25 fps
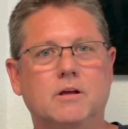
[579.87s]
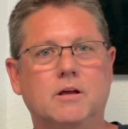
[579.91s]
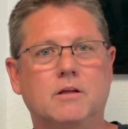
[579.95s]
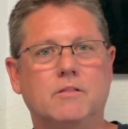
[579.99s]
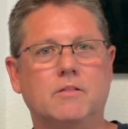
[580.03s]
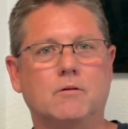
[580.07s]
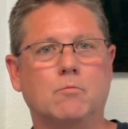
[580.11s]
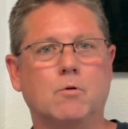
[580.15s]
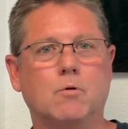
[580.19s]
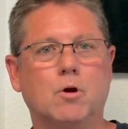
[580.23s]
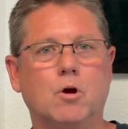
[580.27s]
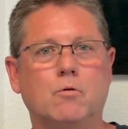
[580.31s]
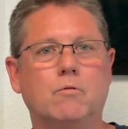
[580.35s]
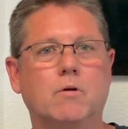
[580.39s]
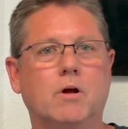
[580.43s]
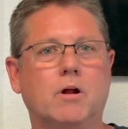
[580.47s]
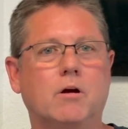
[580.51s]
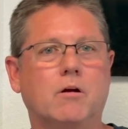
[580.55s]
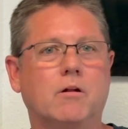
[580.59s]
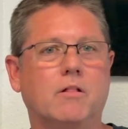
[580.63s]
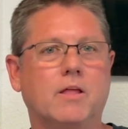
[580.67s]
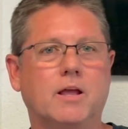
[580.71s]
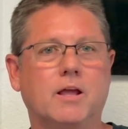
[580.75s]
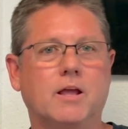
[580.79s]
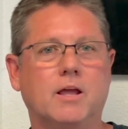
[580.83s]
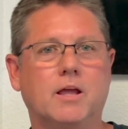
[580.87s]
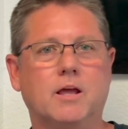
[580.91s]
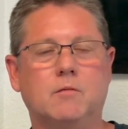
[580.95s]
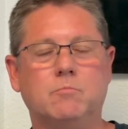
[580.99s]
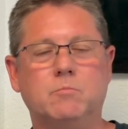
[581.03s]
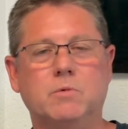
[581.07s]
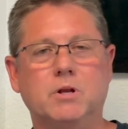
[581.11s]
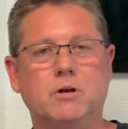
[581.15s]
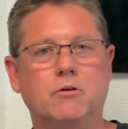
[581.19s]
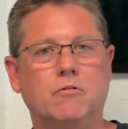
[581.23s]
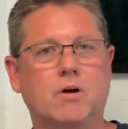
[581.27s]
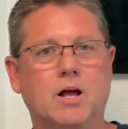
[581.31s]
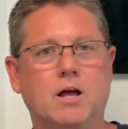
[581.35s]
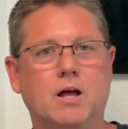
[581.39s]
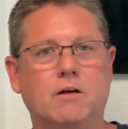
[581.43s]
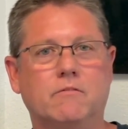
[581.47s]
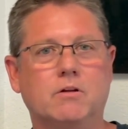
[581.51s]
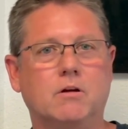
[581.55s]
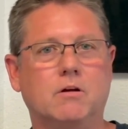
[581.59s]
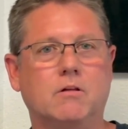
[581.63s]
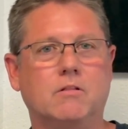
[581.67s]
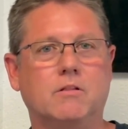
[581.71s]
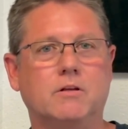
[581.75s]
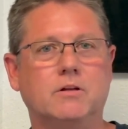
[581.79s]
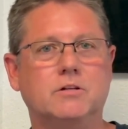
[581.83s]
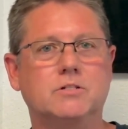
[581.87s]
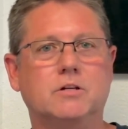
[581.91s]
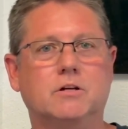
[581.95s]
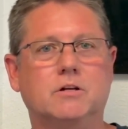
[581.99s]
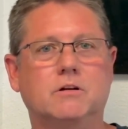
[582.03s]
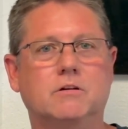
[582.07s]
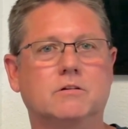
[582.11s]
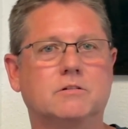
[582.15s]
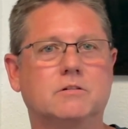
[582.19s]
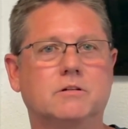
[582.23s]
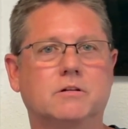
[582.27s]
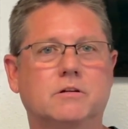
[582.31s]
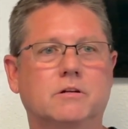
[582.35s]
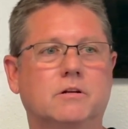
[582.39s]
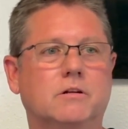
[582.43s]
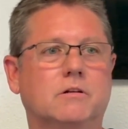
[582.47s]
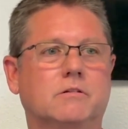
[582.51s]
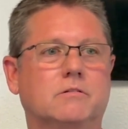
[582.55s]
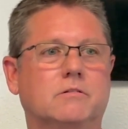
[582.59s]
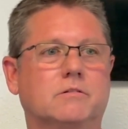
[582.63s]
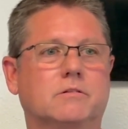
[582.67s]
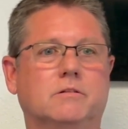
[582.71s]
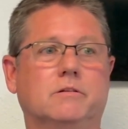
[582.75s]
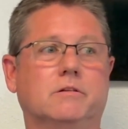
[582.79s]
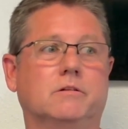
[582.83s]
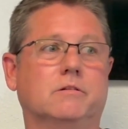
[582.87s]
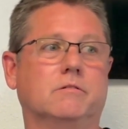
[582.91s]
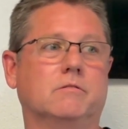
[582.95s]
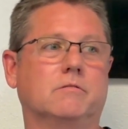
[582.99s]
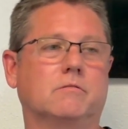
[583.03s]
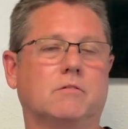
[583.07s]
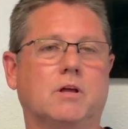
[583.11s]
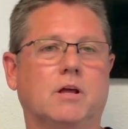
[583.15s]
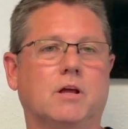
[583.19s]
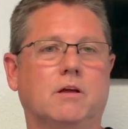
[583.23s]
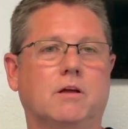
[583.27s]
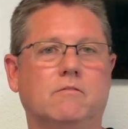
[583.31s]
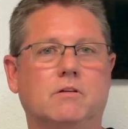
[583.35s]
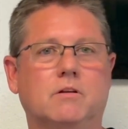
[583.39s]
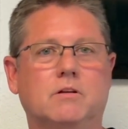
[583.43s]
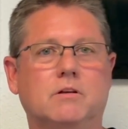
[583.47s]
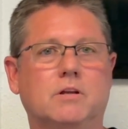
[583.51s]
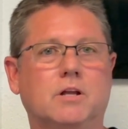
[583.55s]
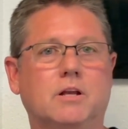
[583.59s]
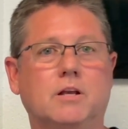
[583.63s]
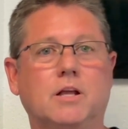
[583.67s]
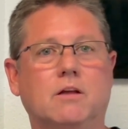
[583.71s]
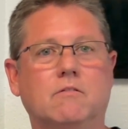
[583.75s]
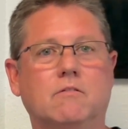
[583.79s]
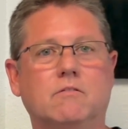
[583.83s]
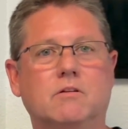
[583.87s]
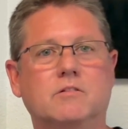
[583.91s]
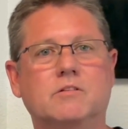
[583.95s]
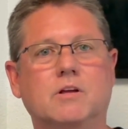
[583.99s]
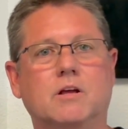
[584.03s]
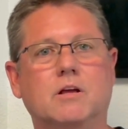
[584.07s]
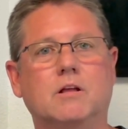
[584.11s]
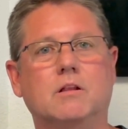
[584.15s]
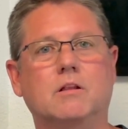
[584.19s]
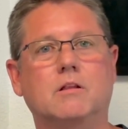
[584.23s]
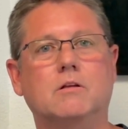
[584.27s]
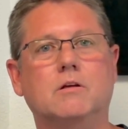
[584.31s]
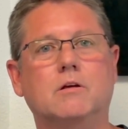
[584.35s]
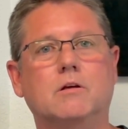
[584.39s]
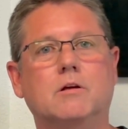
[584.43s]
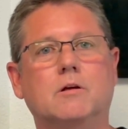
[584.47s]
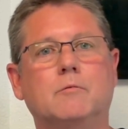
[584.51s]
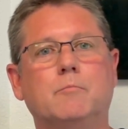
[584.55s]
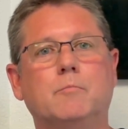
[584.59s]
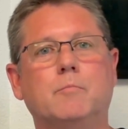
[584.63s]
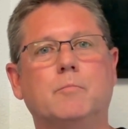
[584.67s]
And the Roadrunner they had been driving all these years, they just didn't give it a second look.